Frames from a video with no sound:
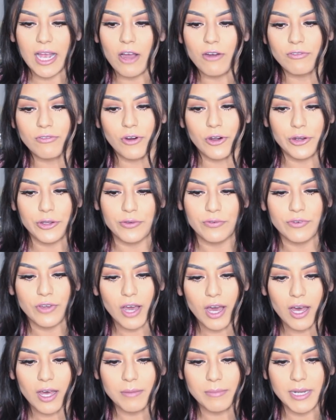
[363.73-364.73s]
how far you've
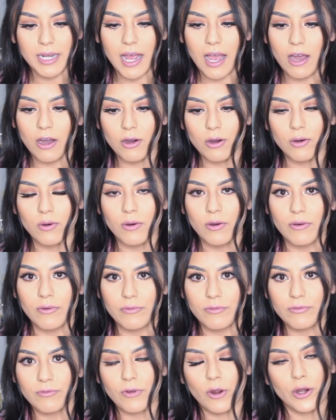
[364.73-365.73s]
come and how
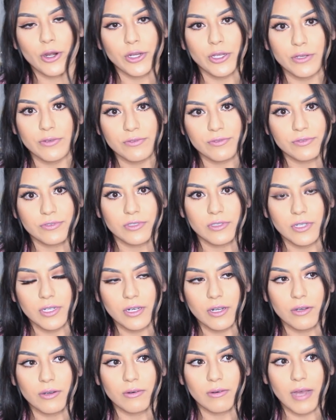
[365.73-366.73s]
far you've,
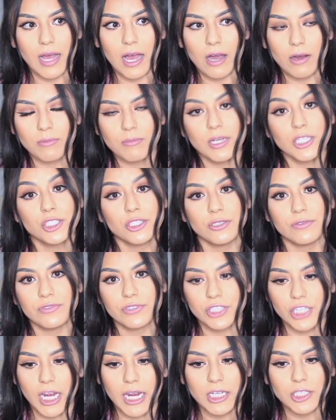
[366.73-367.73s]
how much you've
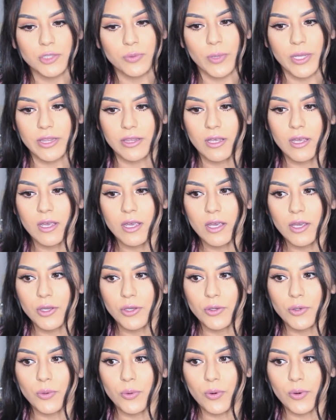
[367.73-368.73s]
changed with
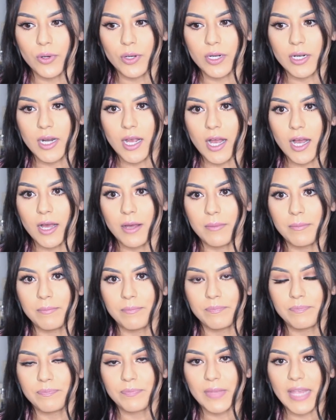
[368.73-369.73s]
your
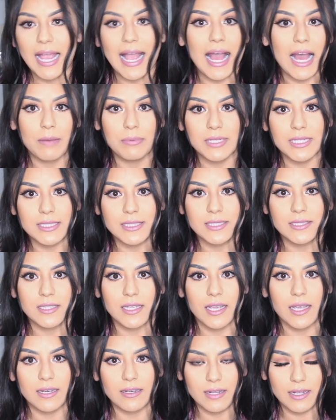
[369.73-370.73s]
habits
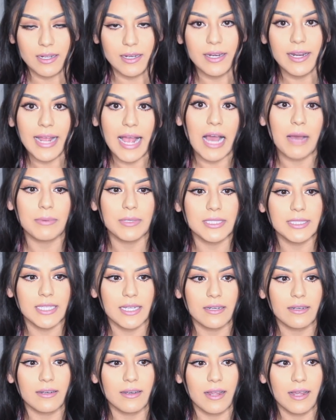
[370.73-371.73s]
and eating habits
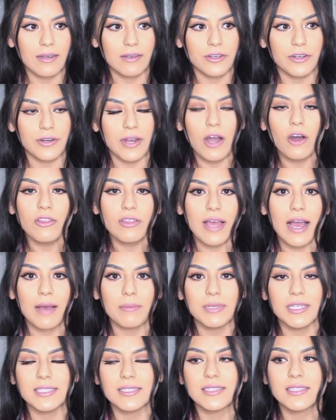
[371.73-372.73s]
and your health
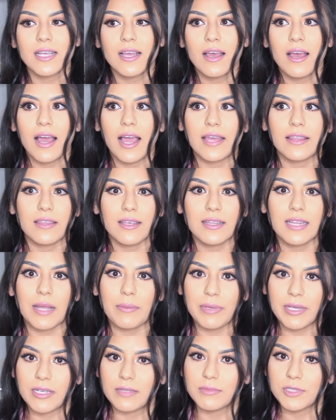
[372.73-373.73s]
habits. I think that
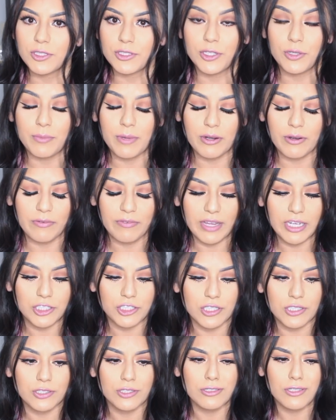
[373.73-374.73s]
becomes your new
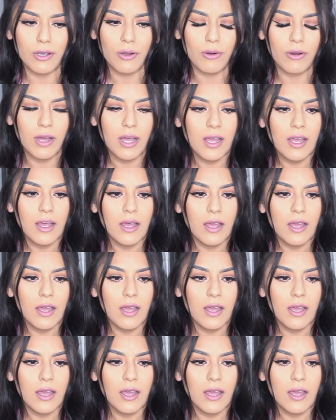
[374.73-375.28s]
motivation. So